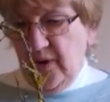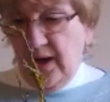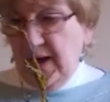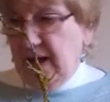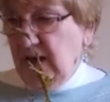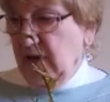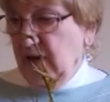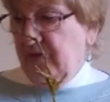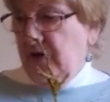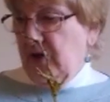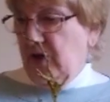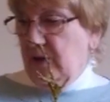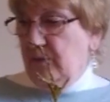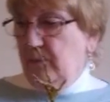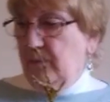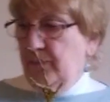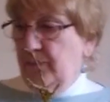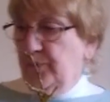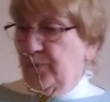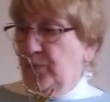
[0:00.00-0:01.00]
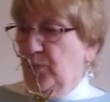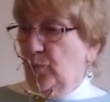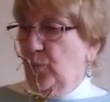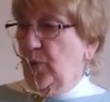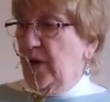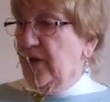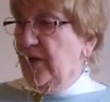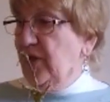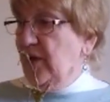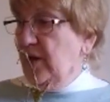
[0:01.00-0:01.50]
I covered them
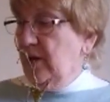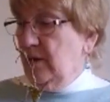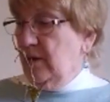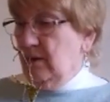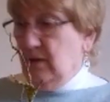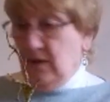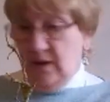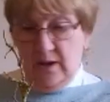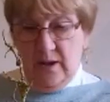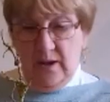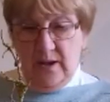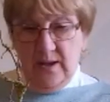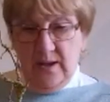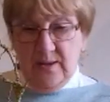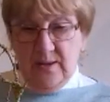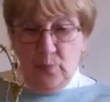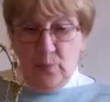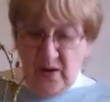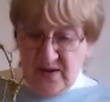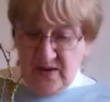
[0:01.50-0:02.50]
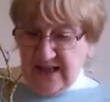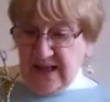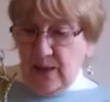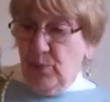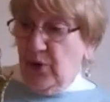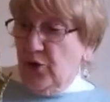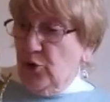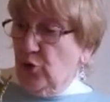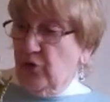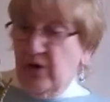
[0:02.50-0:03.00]
with, well,
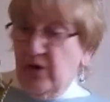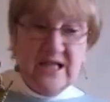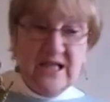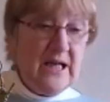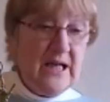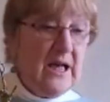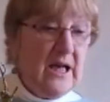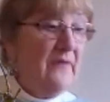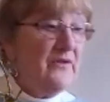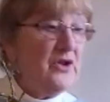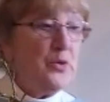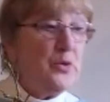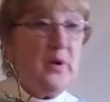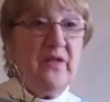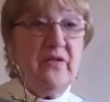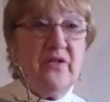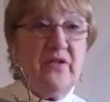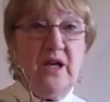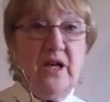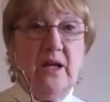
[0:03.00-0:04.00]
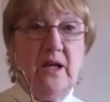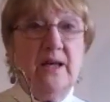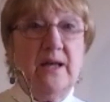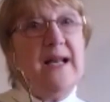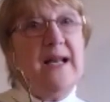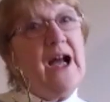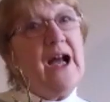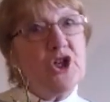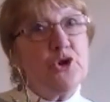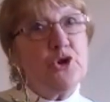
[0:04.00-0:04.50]
some were already covered with the
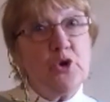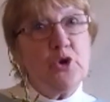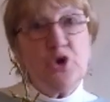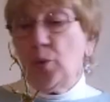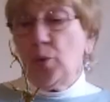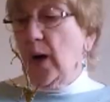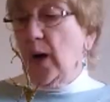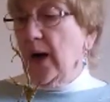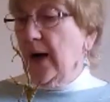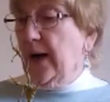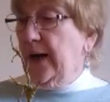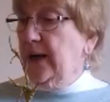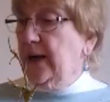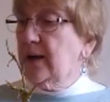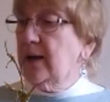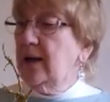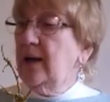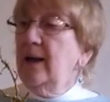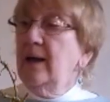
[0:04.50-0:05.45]
natural twine.